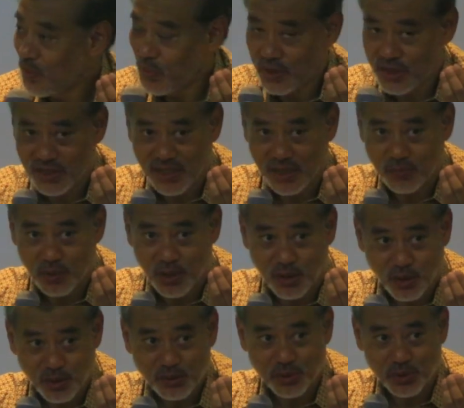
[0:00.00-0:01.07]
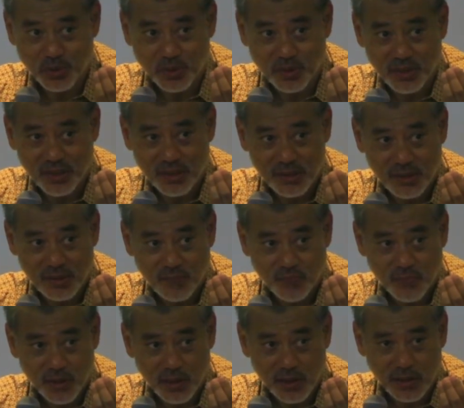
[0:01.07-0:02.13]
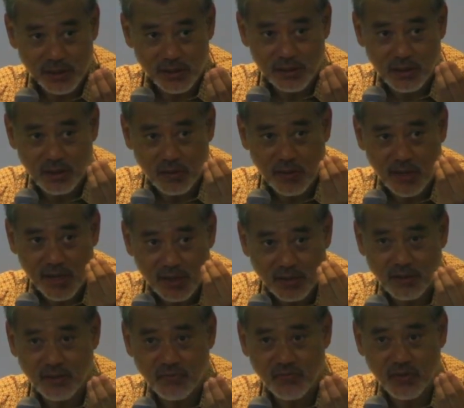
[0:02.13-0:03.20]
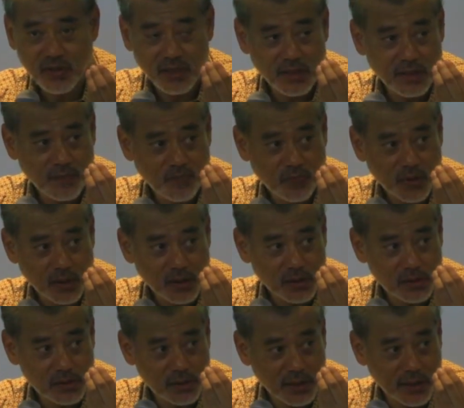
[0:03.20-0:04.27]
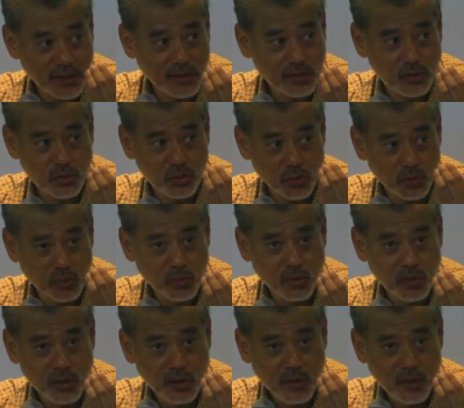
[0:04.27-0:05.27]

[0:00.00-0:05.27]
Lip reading: which they belong to is now actively trying to